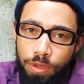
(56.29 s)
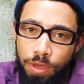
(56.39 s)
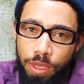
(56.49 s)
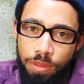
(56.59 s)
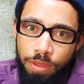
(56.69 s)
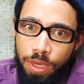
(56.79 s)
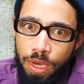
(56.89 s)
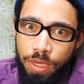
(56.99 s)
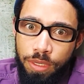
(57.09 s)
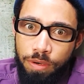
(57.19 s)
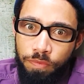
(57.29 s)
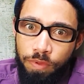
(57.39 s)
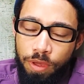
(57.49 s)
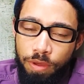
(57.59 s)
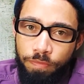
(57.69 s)
get the guys out of
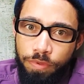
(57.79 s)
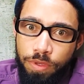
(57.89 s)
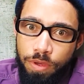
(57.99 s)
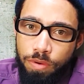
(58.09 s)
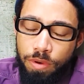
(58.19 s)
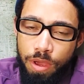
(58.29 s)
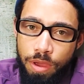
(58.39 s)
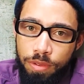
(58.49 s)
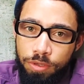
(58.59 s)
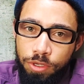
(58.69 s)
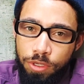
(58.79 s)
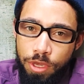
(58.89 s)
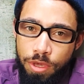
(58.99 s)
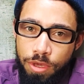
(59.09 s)
the comfort zone and just